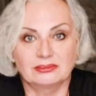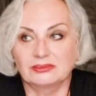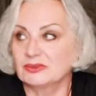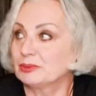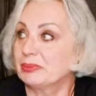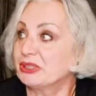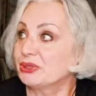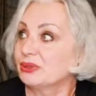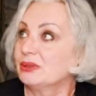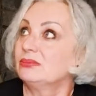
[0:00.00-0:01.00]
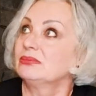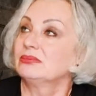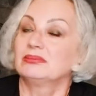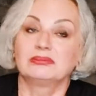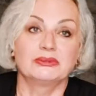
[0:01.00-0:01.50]
special,
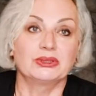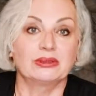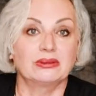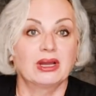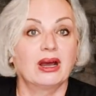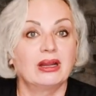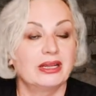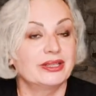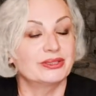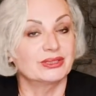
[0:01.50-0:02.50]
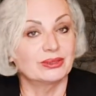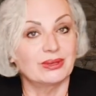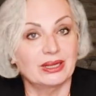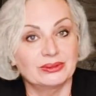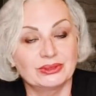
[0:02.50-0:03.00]
you know, colors
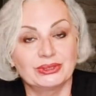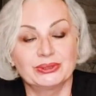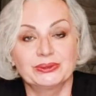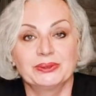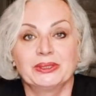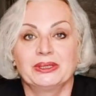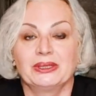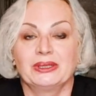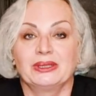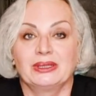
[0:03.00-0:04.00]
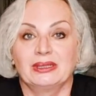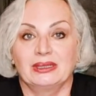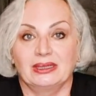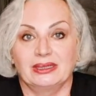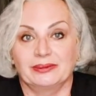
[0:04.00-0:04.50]
around you.
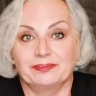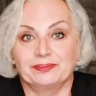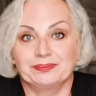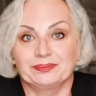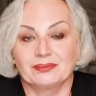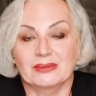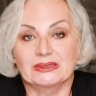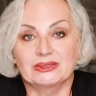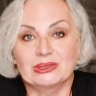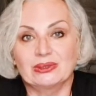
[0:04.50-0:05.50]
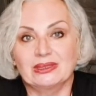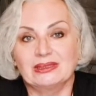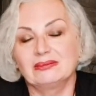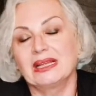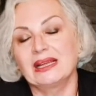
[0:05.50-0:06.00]
Yeah. So
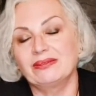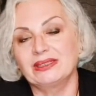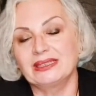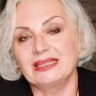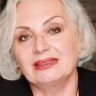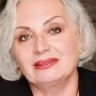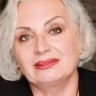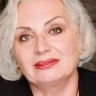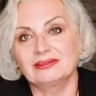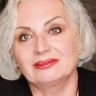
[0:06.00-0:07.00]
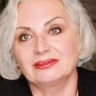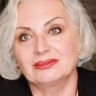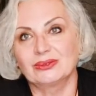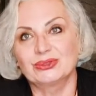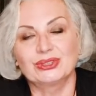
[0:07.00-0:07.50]
everything
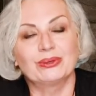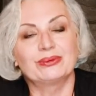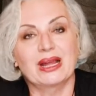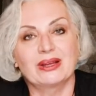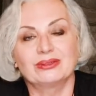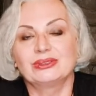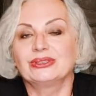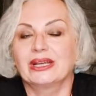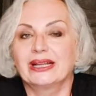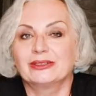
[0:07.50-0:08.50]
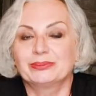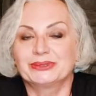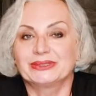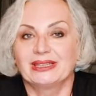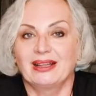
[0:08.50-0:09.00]
also around you
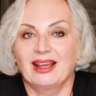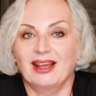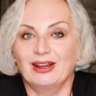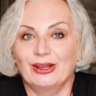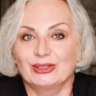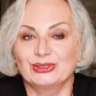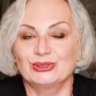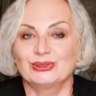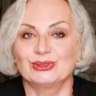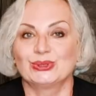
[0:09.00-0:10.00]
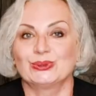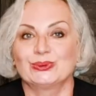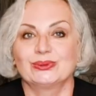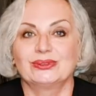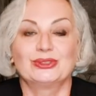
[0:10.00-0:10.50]
helps a lot
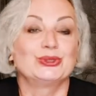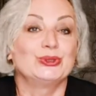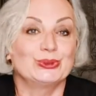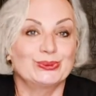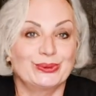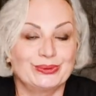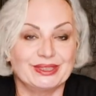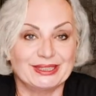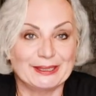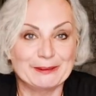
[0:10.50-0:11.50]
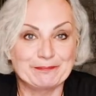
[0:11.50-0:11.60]
to to do a reading.